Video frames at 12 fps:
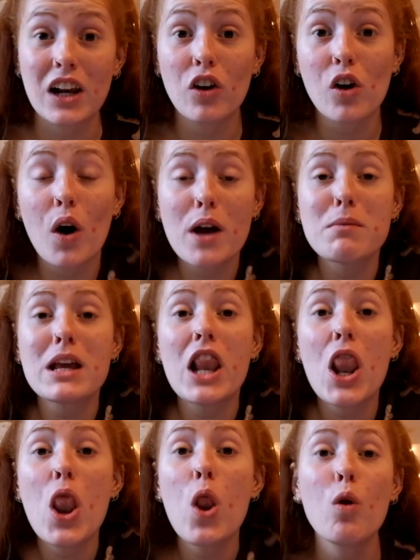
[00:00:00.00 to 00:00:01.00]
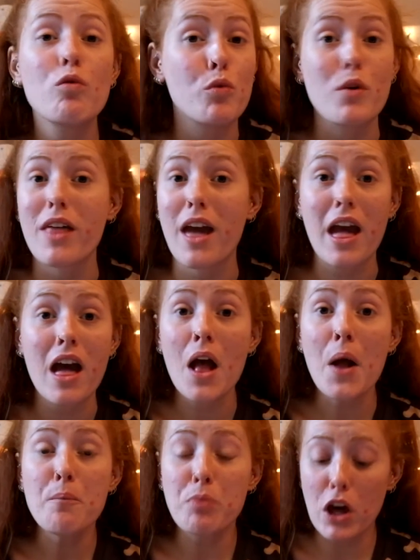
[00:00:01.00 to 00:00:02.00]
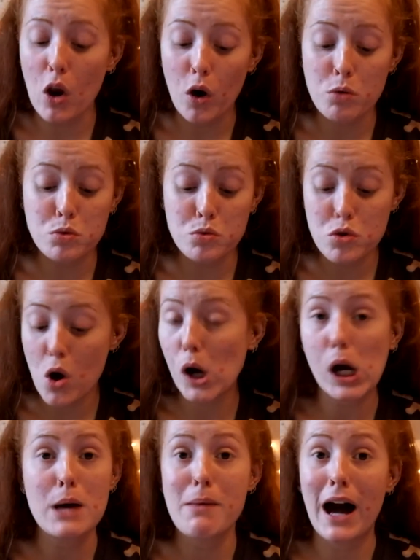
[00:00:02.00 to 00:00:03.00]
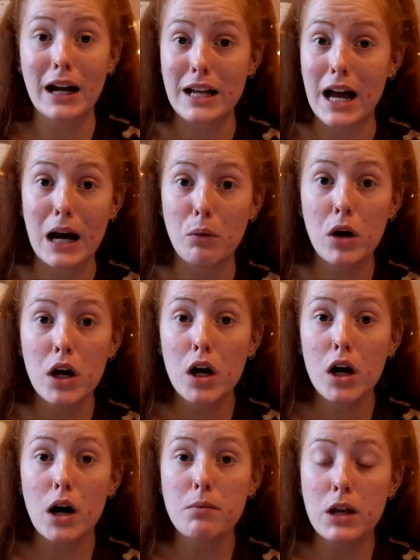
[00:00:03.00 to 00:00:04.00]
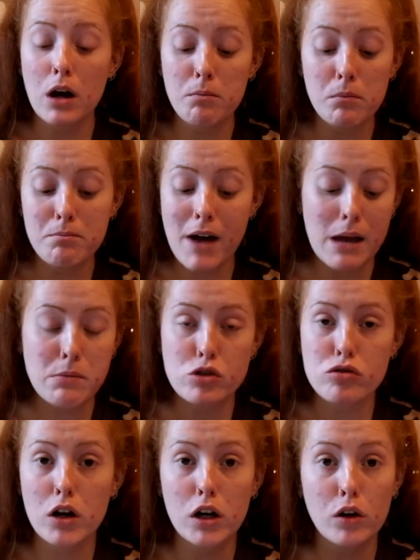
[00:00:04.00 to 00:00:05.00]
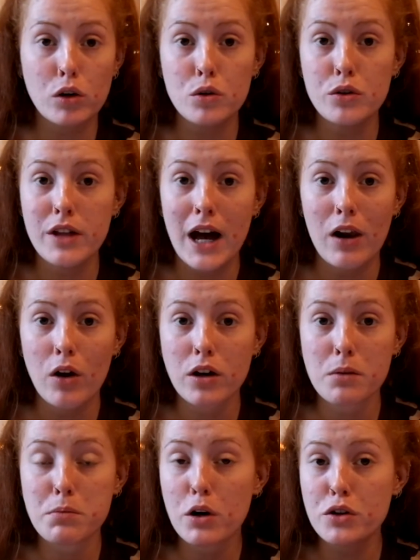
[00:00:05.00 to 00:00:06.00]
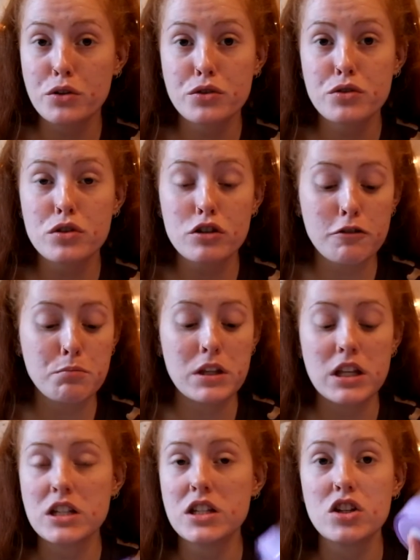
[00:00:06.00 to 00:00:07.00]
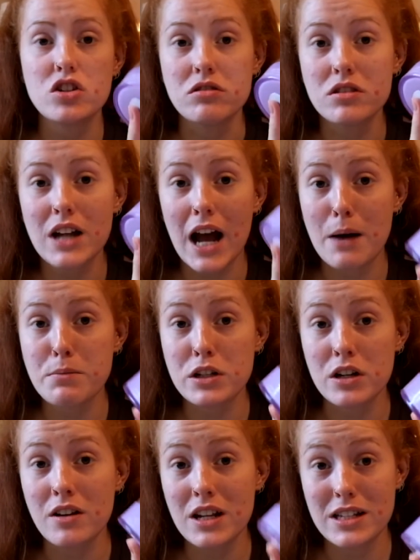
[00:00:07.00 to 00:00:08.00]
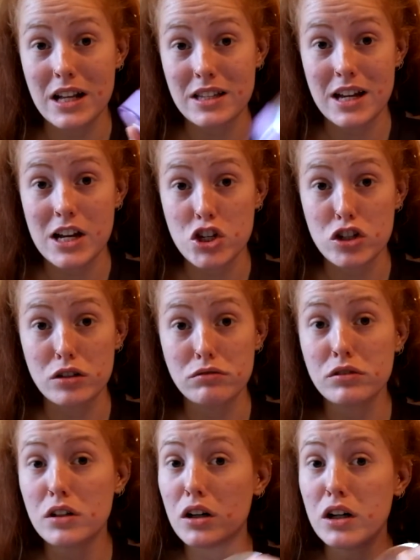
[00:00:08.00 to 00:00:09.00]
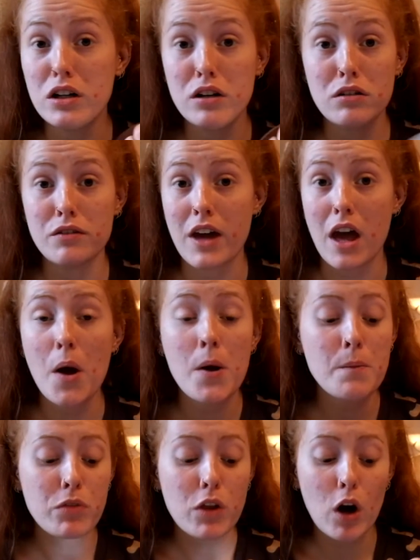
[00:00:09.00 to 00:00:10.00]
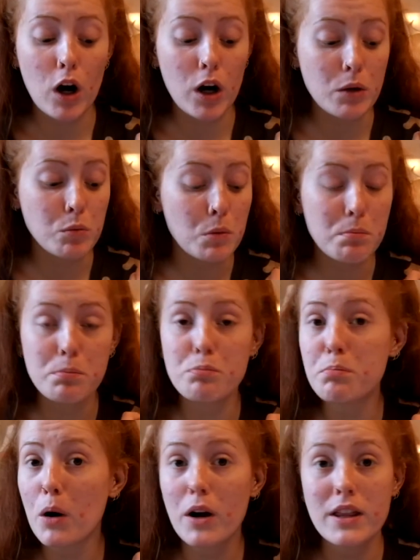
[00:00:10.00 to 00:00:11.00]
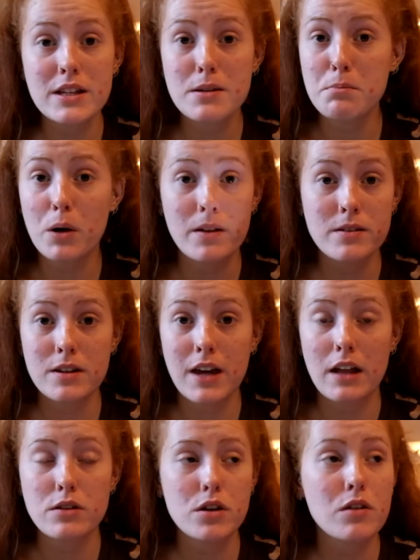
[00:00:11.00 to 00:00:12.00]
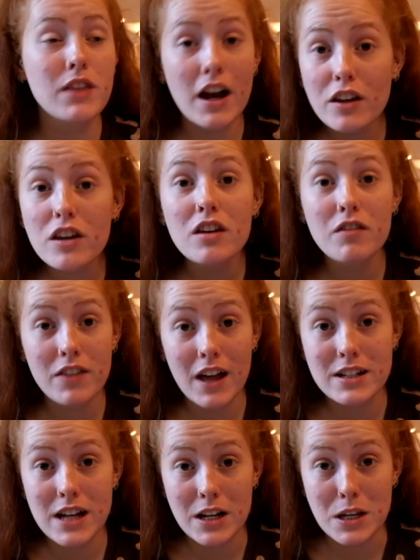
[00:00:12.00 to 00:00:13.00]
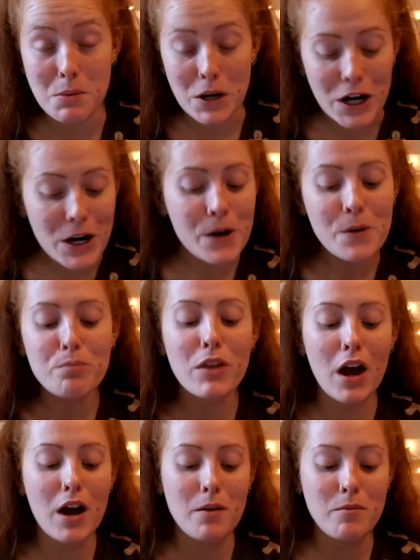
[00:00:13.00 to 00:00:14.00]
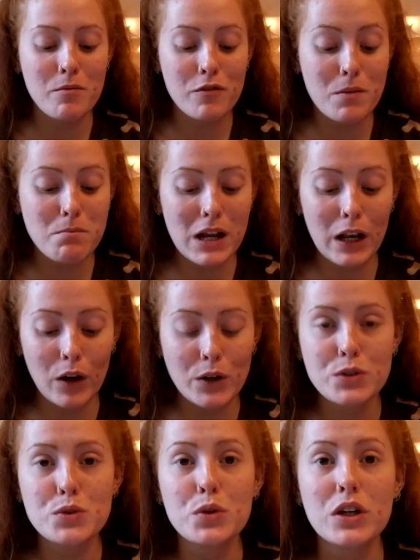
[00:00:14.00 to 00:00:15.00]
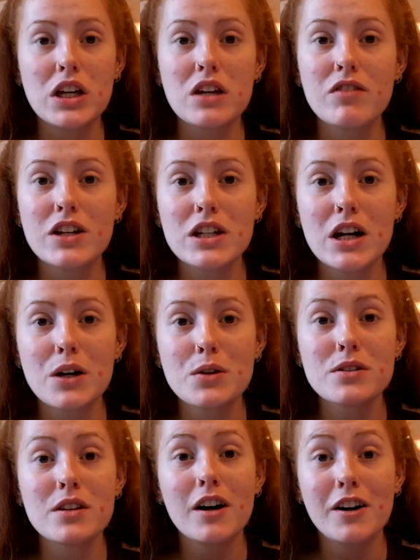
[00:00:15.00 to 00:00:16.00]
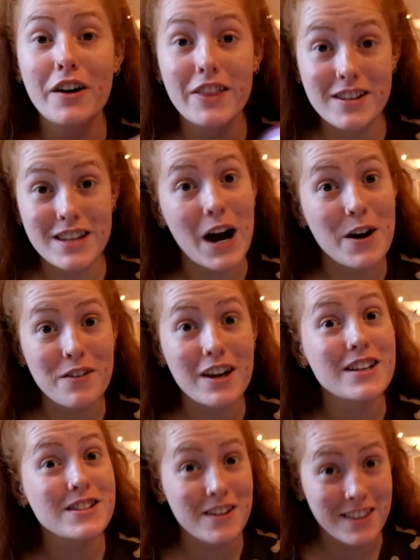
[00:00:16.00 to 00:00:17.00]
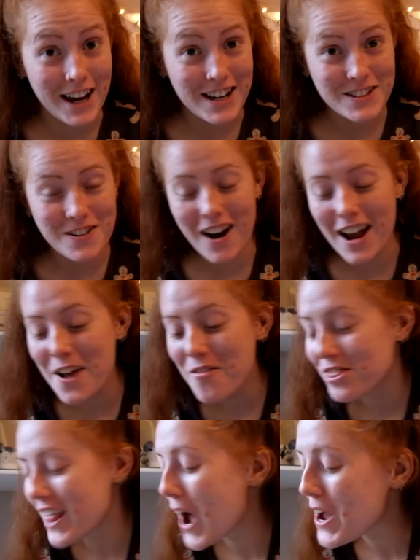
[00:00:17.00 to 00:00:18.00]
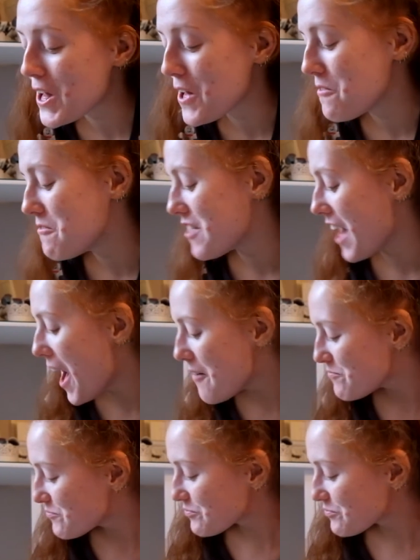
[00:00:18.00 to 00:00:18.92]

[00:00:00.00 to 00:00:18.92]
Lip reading: Like, I'm in love with it, and I will not go back now. I mean, I'm maybe trying like other like products and stuff, but this is just absolutely sensational. I love it. I will buy this and buy this again. So thank you for that, Tanya Burr. From me like stalking your videos, I got this out of it, so that is great. Thank you for that.